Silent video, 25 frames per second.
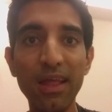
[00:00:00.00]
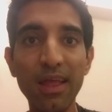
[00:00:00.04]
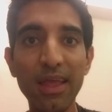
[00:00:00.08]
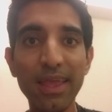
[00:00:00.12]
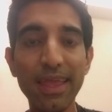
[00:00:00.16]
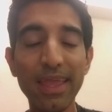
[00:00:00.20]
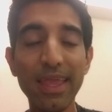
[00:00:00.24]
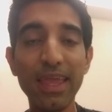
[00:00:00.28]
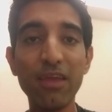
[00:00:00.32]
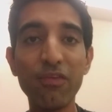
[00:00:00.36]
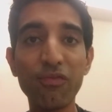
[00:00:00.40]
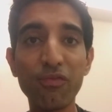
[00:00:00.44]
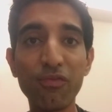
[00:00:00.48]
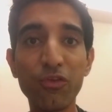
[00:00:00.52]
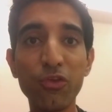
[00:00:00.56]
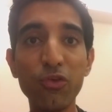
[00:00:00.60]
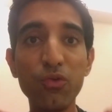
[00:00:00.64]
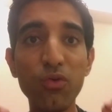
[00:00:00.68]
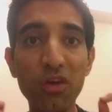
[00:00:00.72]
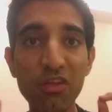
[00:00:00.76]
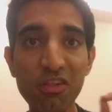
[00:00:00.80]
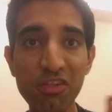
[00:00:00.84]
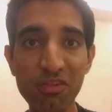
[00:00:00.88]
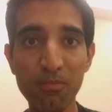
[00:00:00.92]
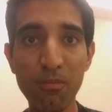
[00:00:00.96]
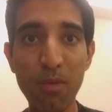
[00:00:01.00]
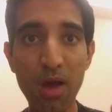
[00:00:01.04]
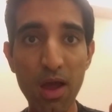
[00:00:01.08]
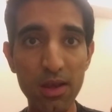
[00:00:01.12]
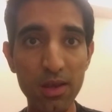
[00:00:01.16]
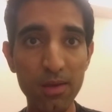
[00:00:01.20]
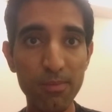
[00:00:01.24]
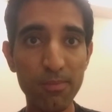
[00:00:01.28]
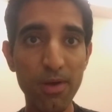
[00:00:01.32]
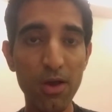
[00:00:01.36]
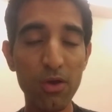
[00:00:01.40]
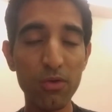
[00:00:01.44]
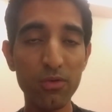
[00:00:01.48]
If you are smart
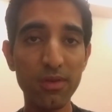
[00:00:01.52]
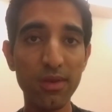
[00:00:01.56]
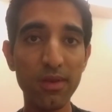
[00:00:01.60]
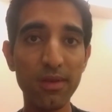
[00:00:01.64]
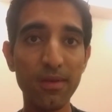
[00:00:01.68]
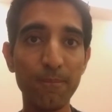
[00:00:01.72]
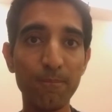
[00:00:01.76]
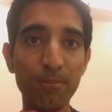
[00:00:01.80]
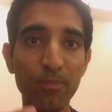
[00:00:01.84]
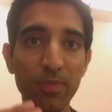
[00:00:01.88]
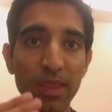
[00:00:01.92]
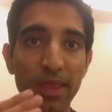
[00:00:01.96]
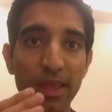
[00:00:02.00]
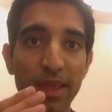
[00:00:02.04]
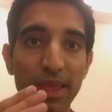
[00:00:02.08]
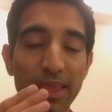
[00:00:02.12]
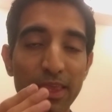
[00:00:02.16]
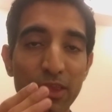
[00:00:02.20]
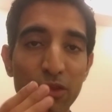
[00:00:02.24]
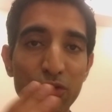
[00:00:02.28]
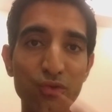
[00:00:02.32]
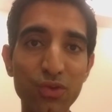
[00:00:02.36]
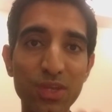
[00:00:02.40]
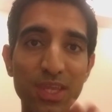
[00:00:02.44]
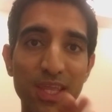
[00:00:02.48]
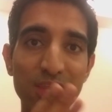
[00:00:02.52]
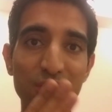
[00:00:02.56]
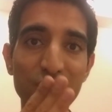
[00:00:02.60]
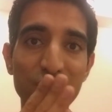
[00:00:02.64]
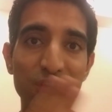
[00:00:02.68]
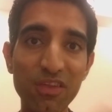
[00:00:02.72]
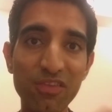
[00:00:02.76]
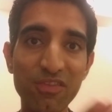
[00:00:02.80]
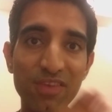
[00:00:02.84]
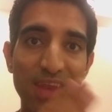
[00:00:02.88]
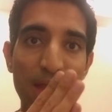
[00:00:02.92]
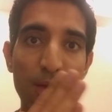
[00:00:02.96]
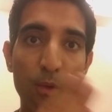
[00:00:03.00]
about it, you can
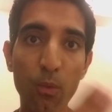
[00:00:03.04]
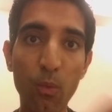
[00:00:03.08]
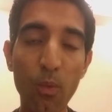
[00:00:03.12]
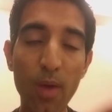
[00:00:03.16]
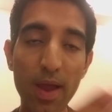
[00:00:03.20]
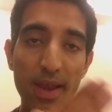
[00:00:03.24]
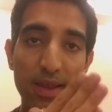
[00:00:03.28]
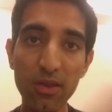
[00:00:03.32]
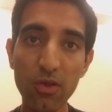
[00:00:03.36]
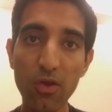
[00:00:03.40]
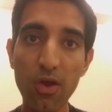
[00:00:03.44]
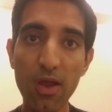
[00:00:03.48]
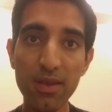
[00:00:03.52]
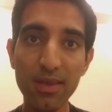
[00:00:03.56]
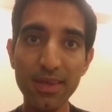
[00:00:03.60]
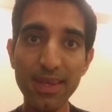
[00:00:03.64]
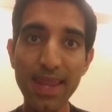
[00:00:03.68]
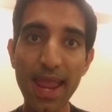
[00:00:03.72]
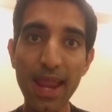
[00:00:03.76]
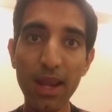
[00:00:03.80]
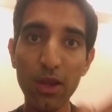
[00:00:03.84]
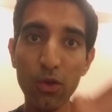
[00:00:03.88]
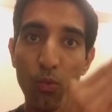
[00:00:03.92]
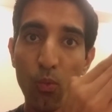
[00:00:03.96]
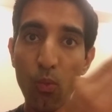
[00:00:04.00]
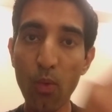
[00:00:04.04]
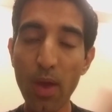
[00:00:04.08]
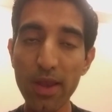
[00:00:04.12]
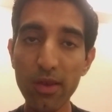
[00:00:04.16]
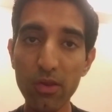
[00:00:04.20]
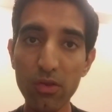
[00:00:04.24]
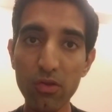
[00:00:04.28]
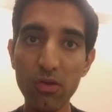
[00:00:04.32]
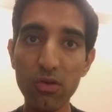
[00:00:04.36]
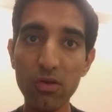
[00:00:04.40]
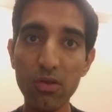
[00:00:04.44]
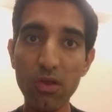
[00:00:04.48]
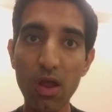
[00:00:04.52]
just have one
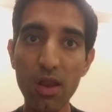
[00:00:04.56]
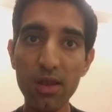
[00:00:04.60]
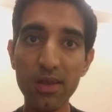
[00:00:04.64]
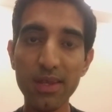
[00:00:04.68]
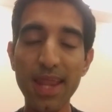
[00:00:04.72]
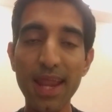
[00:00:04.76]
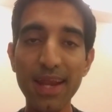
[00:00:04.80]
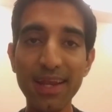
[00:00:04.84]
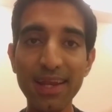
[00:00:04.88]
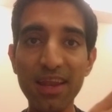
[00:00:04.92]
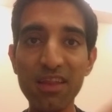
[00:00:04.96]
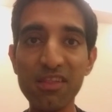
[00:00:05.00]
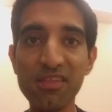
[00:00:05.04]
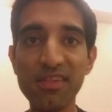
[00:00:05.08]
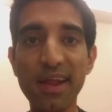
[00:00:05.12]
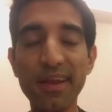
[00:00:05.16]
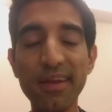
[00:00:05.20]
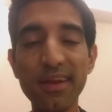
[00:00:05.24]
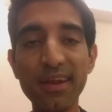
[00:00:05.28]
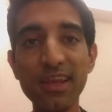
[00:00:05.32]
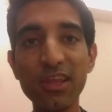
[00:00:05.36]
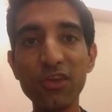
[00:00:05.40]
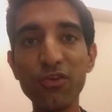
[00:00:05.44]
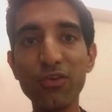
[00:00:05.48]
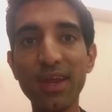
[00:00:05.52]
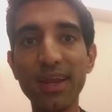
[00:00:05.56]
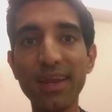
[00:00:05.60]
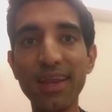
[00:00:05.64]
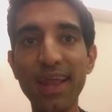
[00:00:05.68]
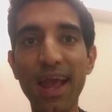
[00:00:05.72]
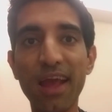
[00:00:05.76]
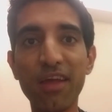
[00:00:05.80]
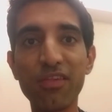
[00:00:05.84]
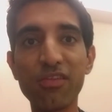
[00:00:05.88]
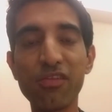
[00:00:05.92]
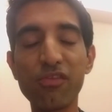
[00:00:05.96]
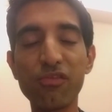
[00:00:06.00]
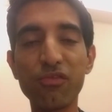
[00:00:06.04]
good contact, and suddenly you get
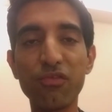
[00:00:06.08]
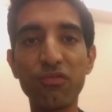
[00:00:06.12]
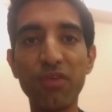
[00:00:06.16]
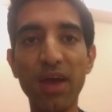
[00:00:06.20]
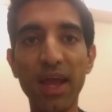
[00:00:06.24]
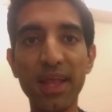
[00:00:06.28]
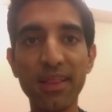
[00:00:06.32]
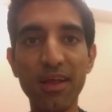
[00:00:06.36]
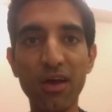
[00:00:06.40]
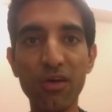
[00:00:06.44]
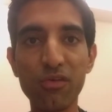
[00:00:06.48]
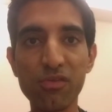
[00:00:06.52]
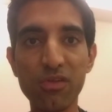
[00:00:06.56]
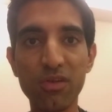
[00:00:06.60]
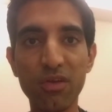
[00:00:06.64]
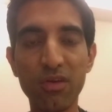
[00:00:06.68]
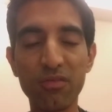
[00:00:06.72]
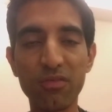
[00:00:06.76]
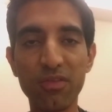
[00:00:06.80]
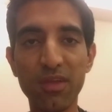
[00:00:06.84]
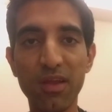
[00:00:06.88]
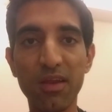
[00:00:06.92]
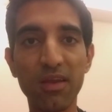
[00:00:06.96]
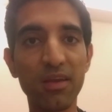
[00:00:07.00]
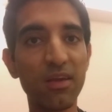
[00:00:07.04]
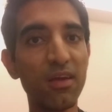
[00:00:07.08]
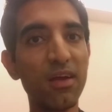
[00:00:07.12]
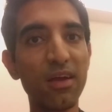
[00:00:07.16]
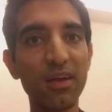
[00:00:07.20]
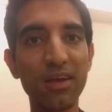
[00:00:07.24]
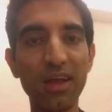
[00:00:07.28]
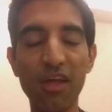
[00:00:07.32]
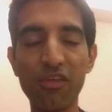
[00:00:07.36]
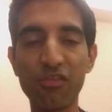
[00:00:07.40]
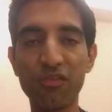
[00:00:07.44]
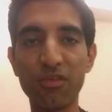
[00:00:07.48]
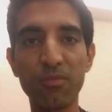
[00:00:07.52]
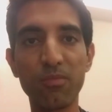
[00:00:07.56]
access to 5,000 of their
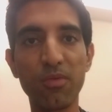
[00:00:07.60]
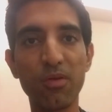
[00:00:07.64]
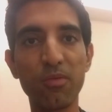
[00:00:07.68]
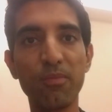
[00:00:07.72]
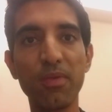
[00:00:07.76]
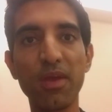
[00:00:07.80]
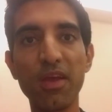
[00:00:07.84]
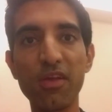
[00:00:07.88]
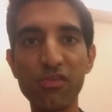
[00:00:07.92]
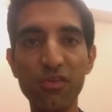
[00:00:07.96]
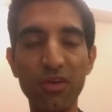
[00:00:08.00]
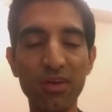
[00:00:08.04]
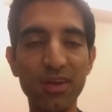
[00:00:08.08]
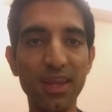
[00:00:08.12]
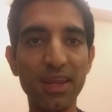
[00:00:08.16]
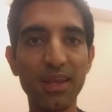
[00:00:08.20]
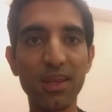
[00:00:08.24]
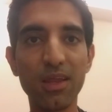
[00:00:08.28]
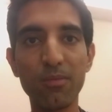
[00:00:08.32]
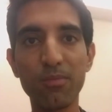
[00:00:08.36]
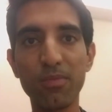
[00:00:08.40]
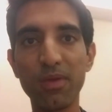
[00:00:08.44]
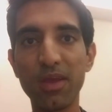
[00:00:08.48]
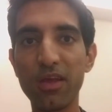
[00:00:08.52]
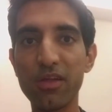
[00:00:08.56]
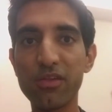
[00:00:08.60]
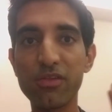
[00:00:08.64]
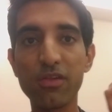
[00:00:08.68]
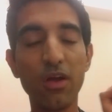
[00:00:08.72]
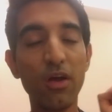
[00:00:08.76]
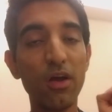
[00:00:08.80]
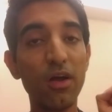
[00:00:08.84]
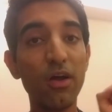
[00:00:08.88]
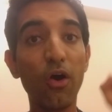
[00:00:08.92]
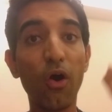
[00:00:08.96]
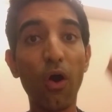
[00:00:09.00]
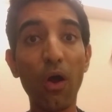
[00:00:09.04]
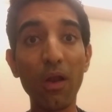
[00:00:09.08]
customer base or database,
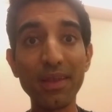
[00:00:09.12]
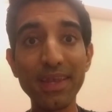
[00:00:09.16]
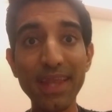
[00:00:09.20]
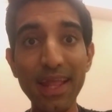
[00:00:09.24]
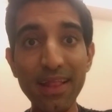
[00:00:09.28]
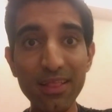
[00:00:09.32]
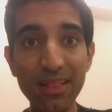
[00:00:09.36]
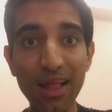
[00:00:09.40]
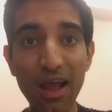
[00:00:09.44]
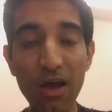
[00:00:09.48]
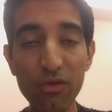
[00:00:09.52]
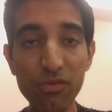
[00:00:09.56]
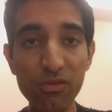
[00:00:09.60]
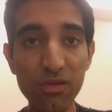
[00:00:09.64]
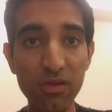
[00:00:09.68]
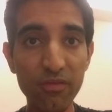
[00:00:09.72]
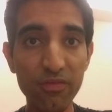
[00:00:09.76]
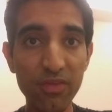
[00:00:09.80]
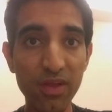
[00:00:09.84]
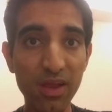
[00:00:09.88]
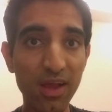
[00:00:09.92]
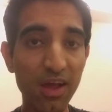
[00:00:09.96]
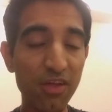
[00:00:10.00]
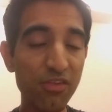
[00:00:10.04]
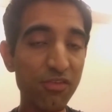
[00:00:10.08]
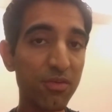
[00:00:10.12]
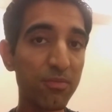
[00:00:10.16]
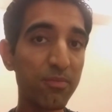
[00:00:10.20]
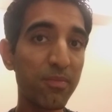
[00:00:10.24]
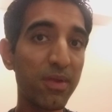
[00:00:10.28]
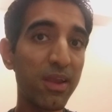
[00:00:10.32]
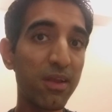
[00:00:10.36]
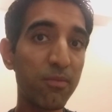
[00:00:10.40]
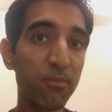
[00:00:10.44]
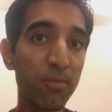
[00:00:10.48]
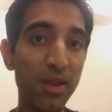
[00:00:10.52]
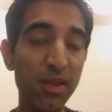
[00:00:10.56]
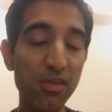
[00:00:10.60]
or 10,000 of their
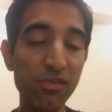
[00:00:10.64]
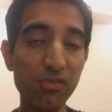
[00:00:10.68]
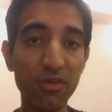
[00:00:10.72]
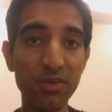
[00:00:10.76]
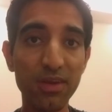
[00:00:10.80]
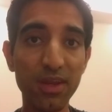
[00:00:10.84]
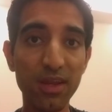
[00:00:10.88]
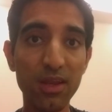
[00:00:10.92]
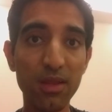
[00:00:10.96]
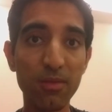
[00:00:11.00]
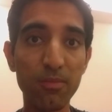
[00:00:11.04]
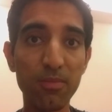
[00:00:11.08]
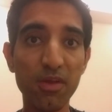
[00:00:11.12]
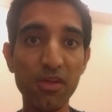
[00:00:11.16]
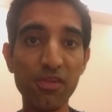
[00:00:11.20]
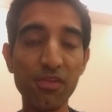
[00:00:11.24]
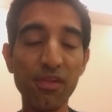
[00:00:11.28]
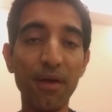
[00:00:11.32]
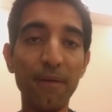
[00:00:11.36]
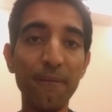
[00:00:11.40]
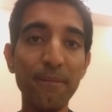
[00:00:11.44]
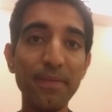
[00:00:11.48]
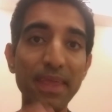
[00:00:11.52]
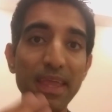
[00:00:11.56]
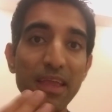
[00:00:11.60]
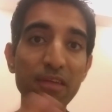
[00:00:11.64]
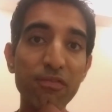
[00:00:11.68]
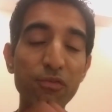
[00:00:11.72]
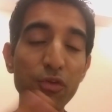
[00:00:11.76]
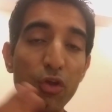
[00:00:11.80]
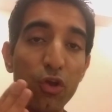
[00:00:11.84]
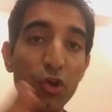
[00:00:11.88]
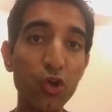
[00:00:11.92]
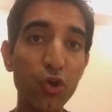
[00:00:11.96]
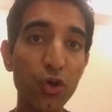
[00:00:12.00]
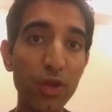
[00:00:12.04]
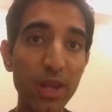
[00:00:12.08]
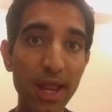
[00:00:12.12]
customer base or database. If
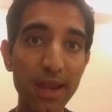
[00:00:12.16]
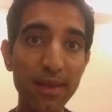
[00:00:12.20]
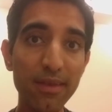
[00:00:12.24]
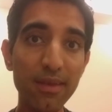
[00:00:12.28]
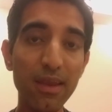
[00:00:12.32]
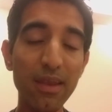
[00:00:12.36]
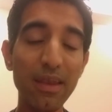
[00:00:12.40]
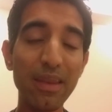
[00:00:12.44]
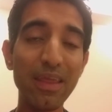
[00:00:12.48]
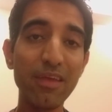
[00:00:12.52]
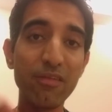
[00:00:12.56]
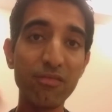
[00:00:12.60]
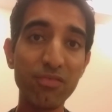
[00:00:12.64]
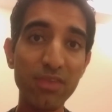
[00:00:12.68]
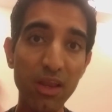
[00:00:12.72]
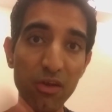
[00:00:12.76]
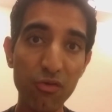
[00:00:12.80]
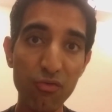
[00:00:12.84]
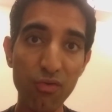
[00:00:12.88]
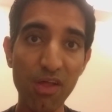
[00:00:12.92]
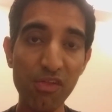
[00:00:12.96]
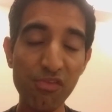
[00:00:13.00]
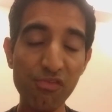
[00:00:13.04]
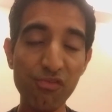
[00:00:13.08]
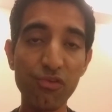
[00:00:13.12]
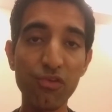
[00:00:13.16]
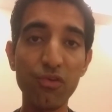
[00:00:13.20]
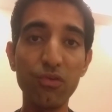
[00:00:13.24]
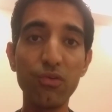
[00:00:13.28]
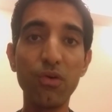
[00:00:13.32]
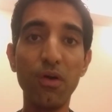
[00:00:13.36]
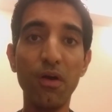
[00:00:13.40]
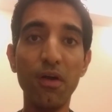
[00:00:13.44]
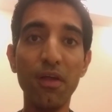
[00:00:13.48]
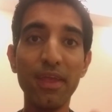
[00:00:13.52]
you're good at it, if they trust you,